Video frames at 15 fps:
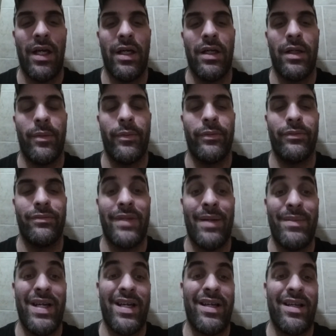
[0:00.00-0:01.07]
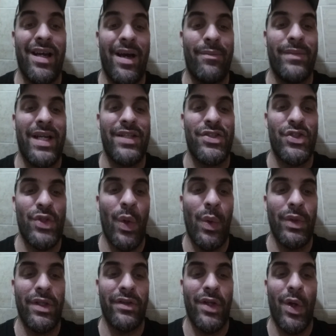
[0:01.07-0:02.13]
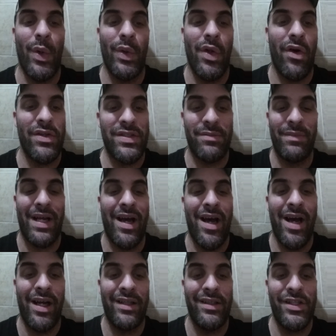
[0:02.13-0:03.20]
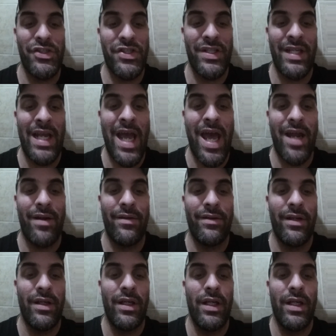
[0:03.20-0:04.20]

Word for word: Um, I'm not I'm not sold on the whole Awesome Kong edition yet.